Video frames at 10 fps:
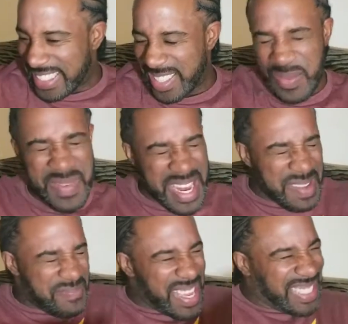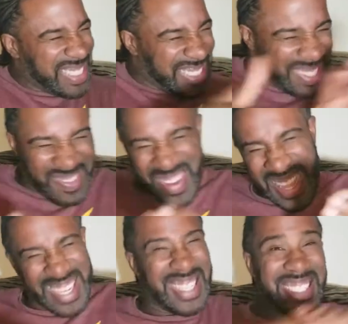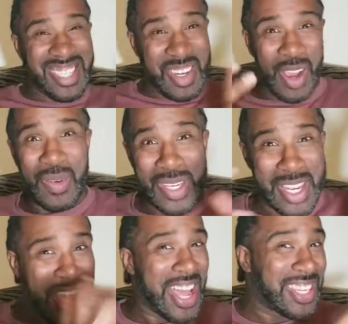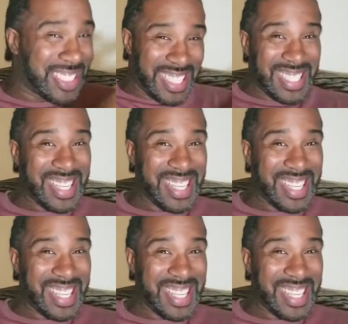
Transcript: so many bitches you ain't, cause you know dogs.